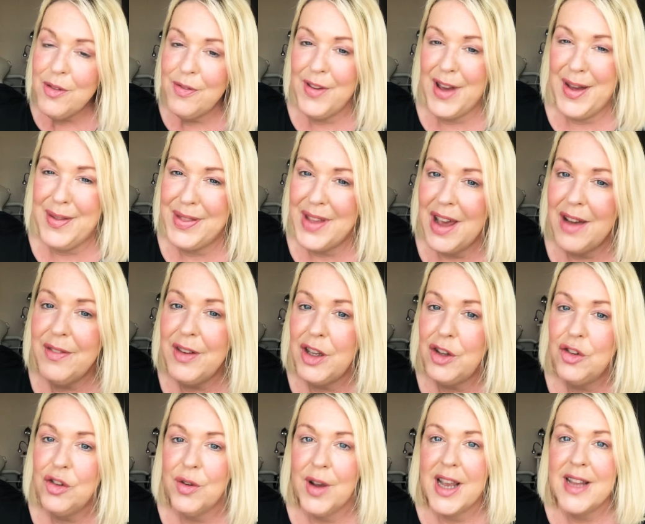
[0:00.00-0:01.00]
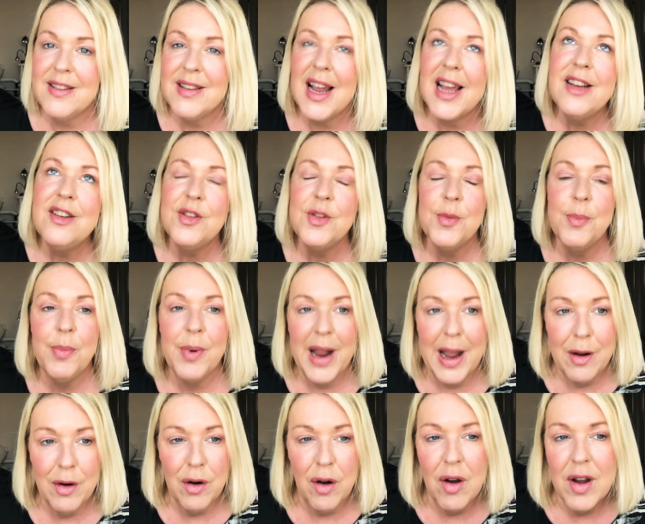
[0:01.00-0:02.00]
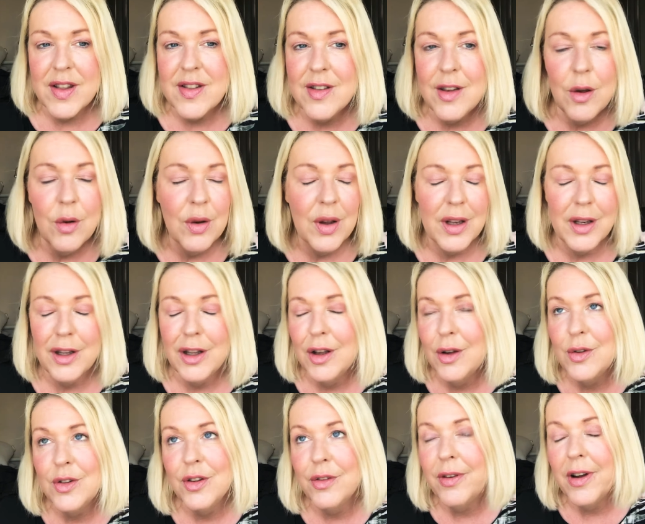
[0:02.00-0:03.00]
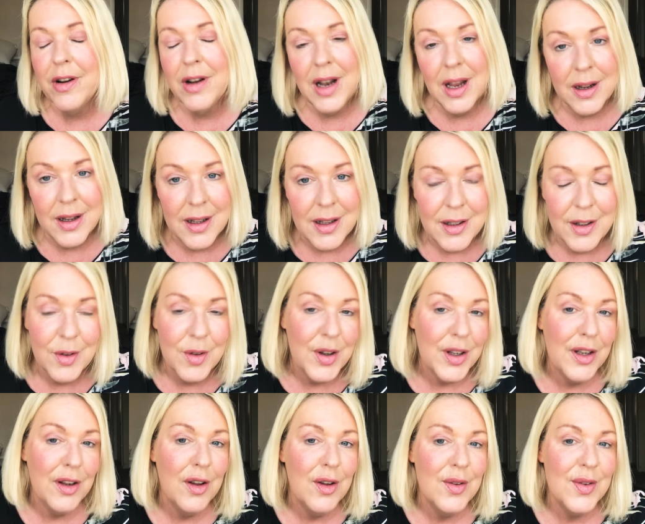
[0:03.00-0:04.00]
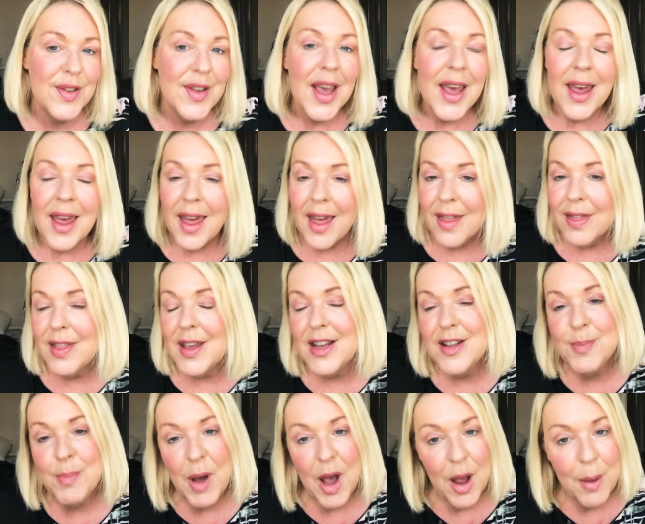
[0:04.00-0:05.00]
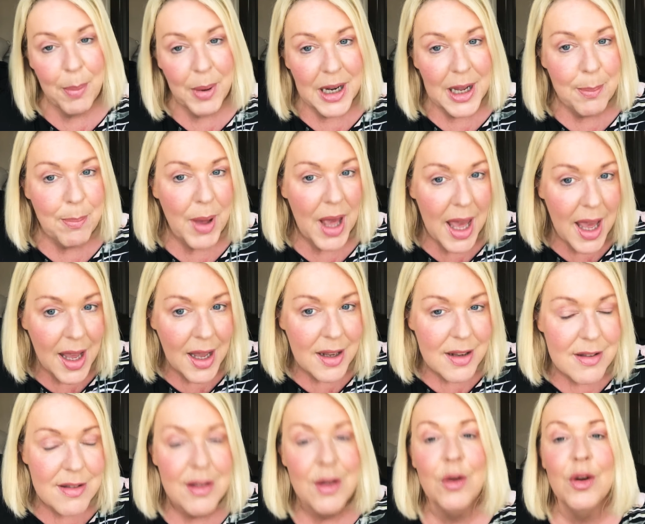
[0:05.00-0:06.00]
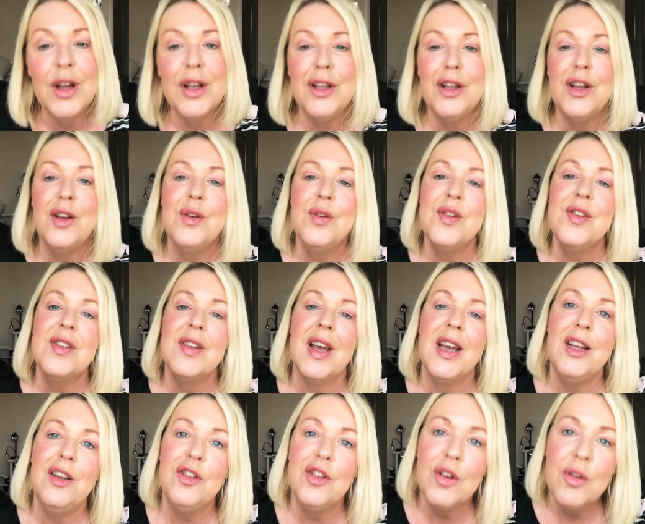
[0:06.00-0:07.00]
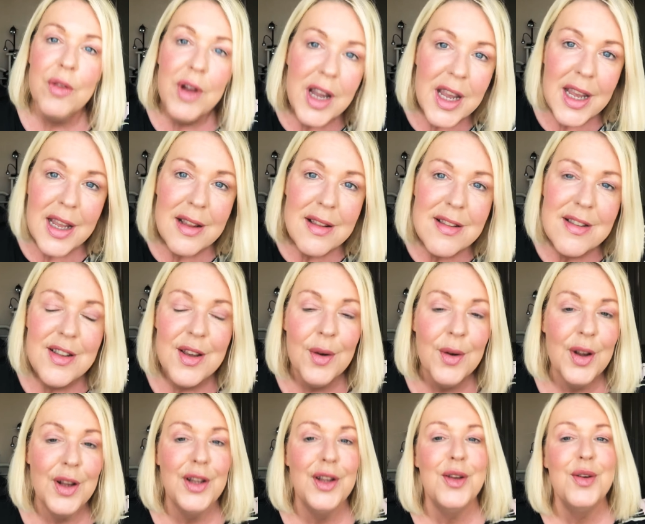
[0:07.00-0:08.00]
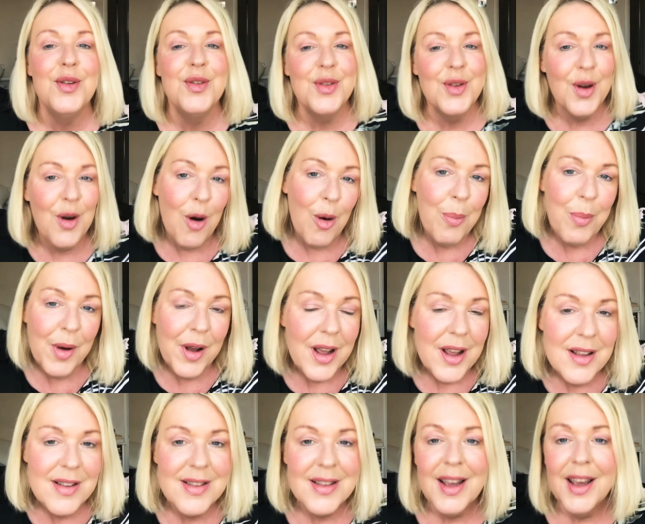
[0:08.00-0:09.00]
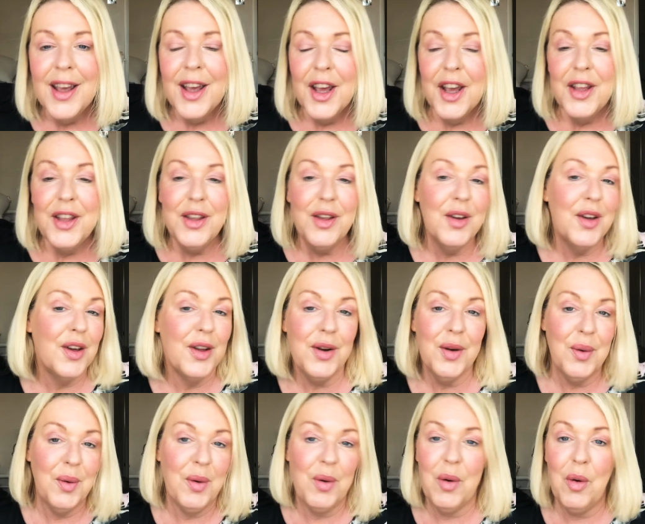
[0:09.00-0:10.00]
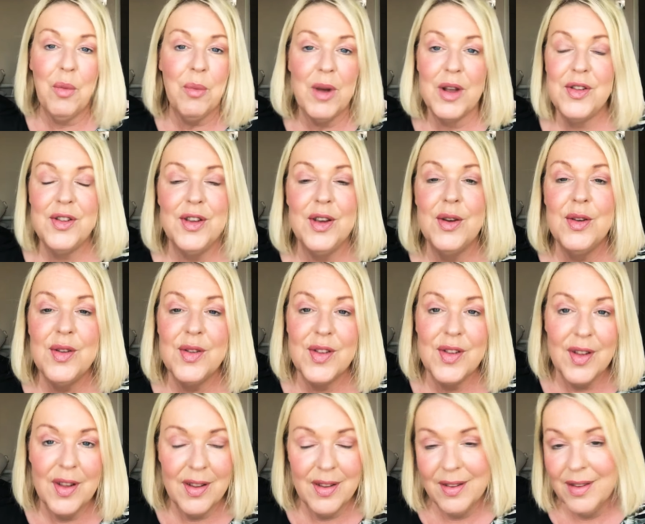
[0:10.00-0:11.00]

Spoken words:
you found that of interest. Ladies with brown eyes, you can use, you're very lucky, you can use these purpley pinks, you can use sage greens, you can use coppers, you can almost use